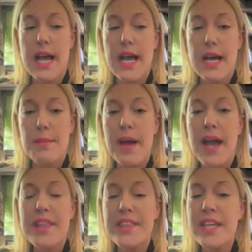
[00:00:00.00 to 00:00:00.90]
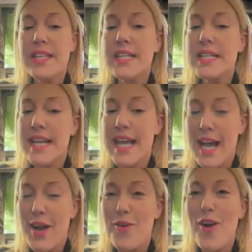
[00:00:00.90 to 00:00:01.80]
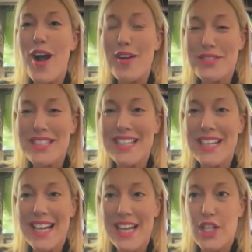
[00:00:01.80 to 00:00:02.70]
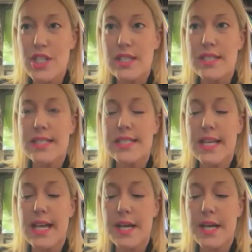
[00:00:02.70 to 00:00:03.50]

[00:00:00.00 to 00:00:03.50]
I think that now, after the elections,